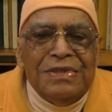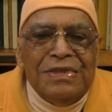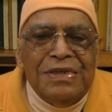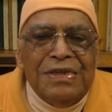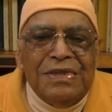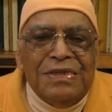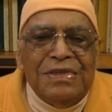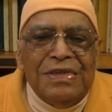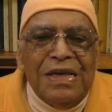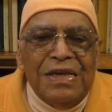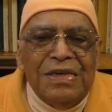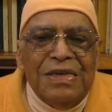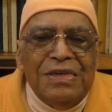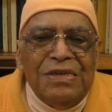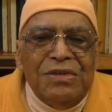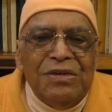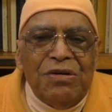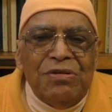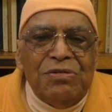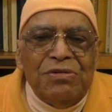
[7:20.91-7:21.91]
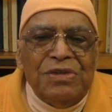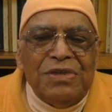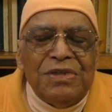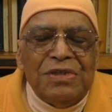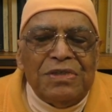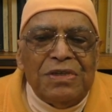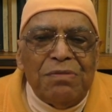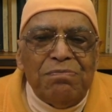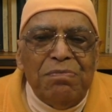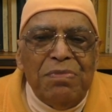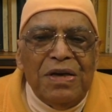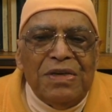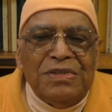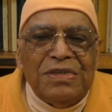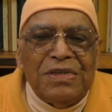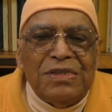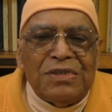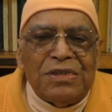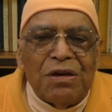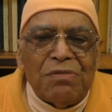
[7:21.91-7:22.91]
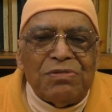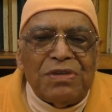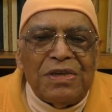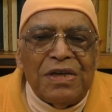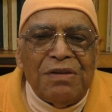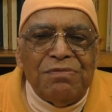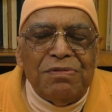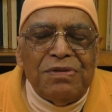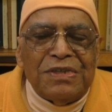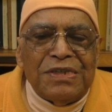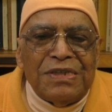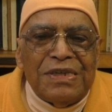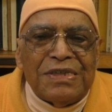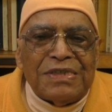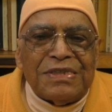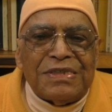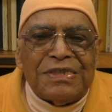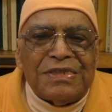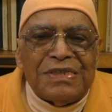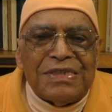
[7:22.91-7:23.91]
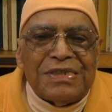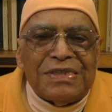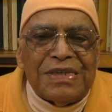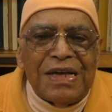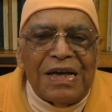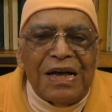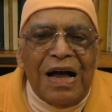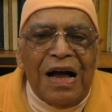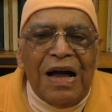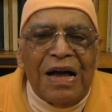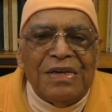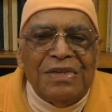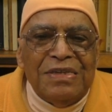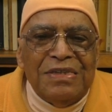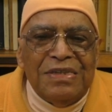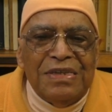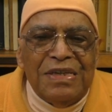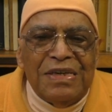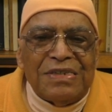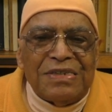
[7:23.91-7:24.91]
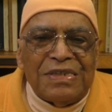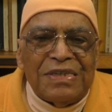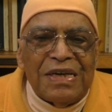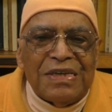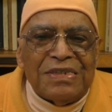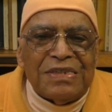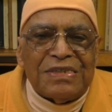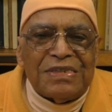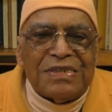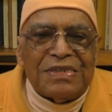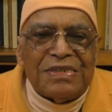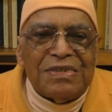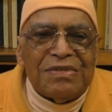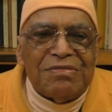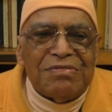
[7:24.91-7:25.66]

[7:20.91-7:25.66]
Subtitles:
It is the ego which is the basis of selfishness. I, that sense.